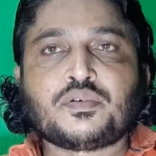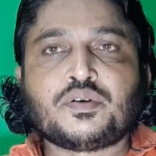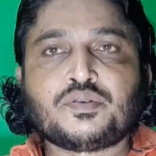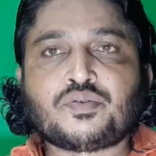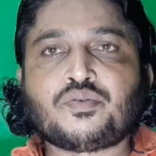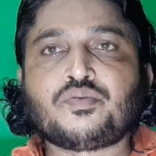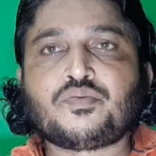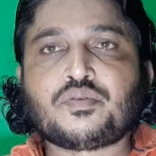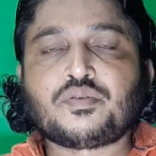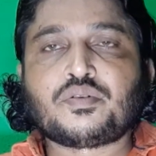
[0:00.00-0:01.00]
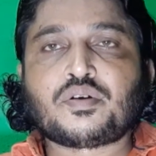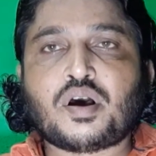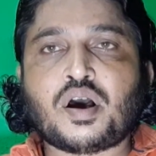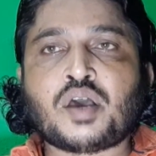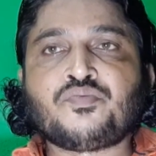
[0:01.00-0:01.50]
So
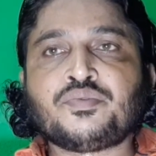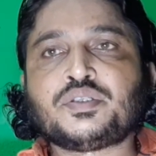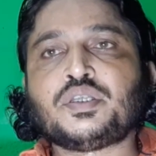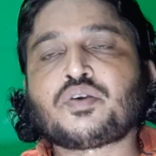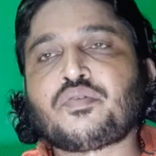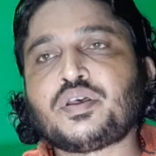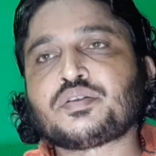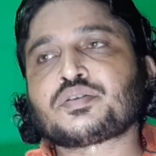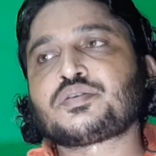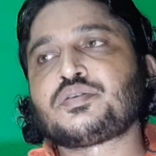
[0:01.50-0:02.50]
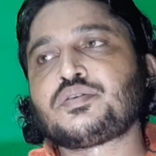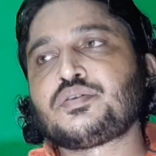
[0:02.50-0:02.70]
I would request